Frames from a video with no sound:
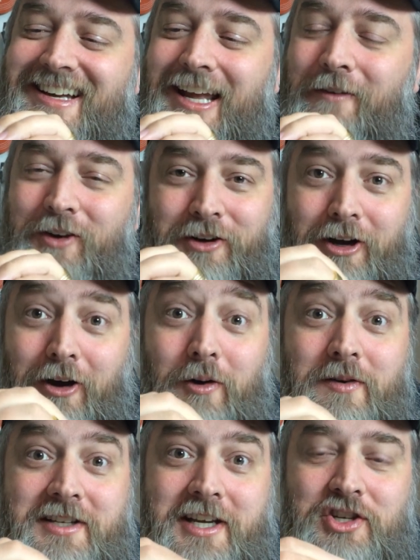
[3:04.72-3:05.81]
if you
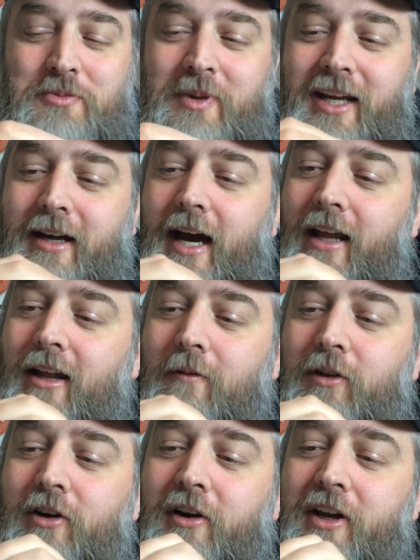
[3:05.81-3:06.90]
know, teach me. I love
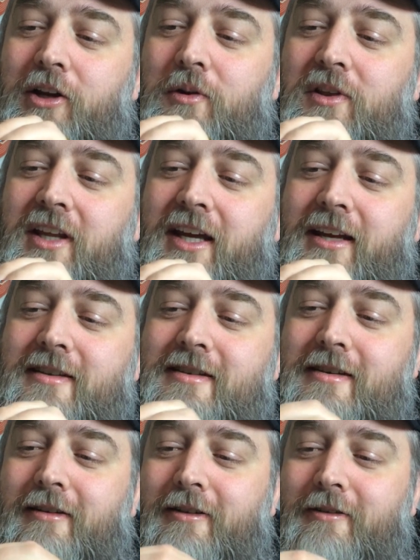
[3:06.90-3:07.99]
learning new
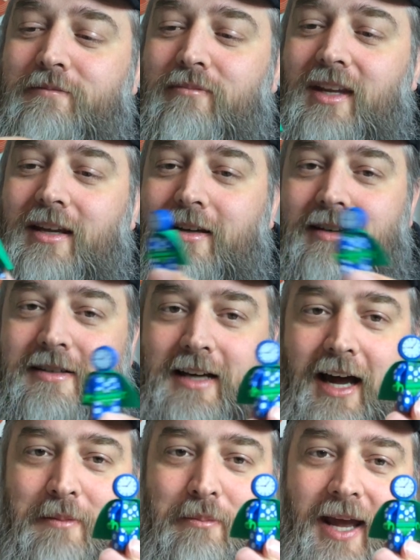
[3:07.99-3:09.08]
things.
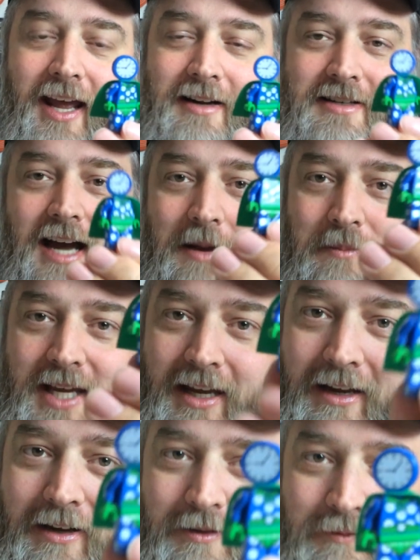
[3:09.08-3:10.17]
Time Man, Time King.